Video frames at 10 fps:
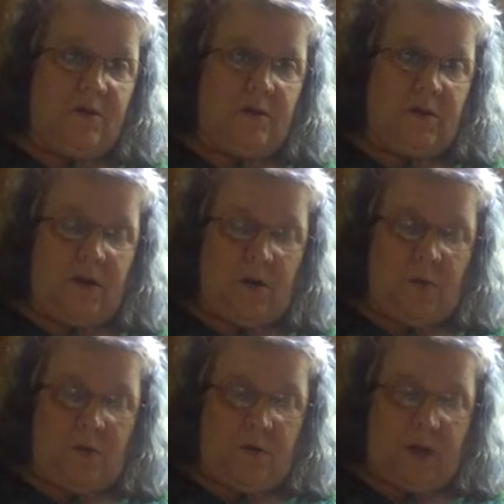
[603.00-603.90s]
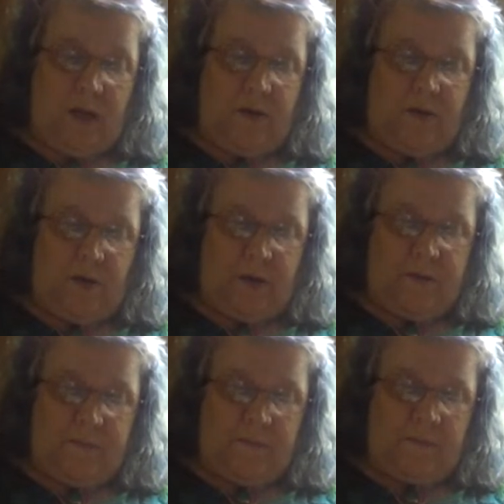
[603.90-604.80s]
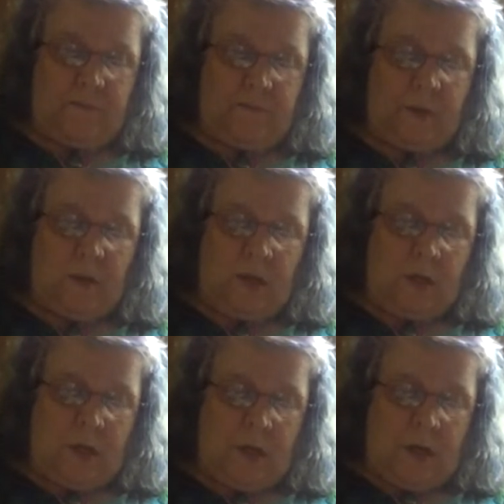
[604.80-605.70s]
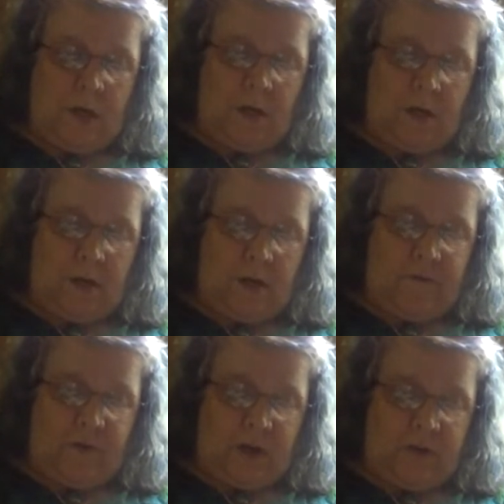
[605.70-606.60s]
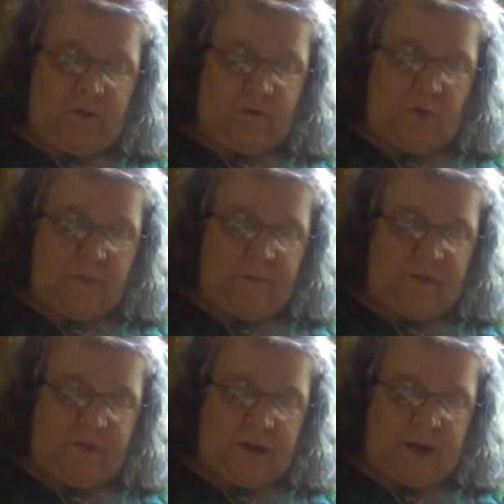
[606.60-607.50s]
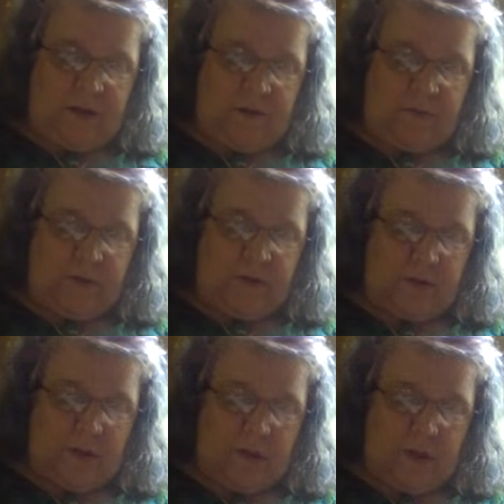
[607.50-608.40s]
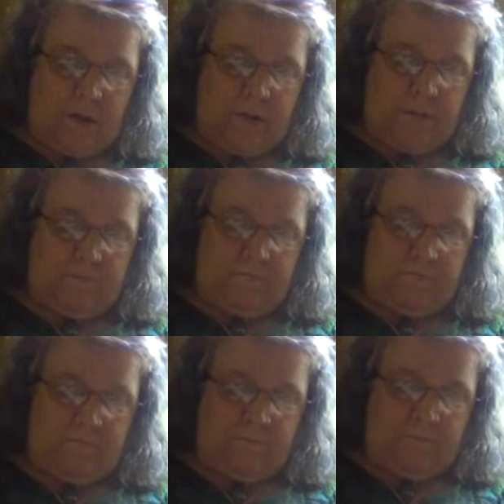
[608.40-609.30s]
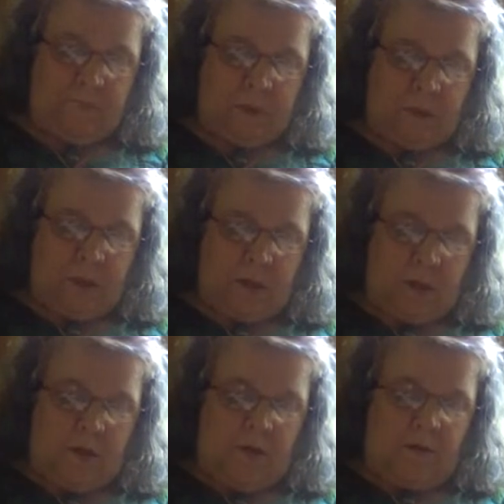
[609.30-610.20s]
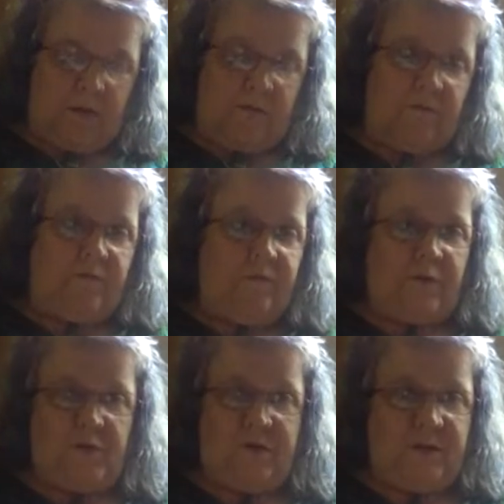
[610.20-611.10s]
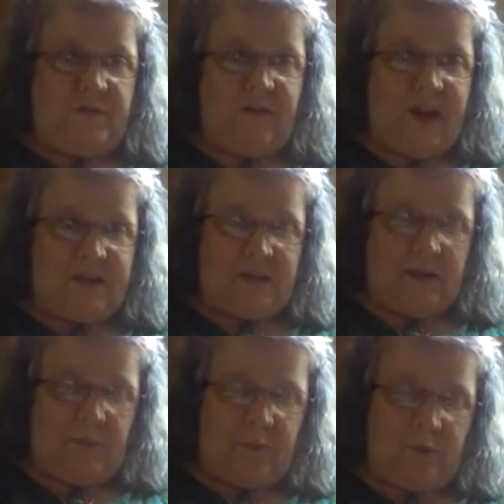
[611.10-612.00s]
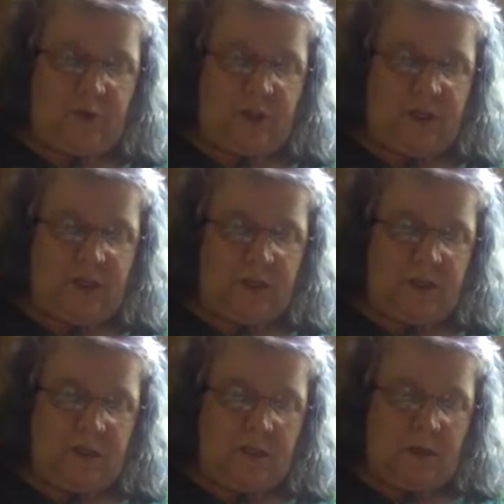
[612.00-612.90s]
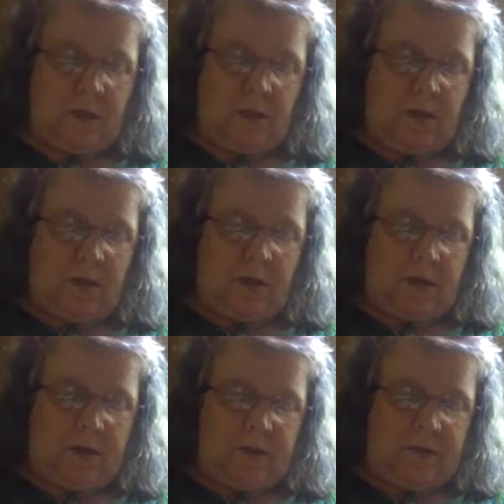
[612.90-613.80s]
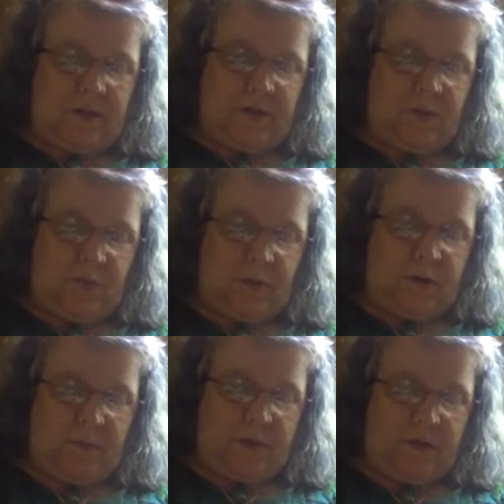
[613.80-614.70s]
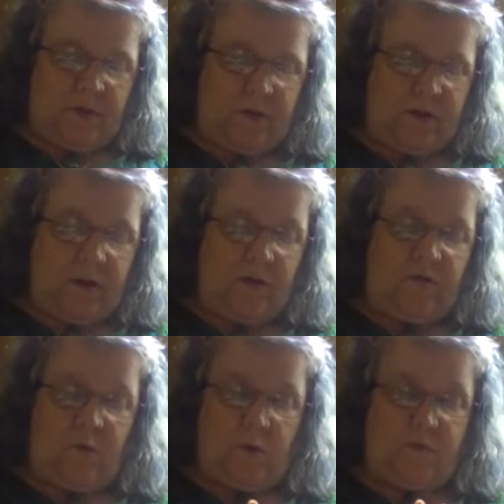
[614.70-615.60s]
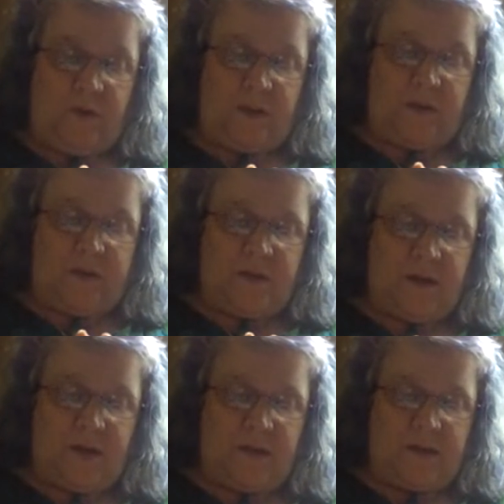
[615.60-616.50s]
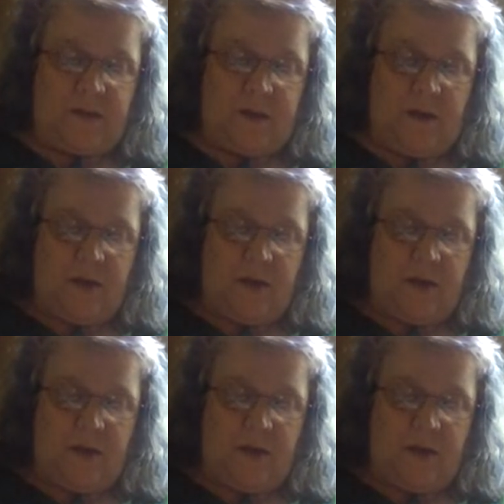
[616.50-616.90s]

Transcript: you know, or you can't do it. And I've got the form filled out. Um, the first is vastly approaching. Uh, and since we're going to be doing it on the 4th, 5th, and 6th,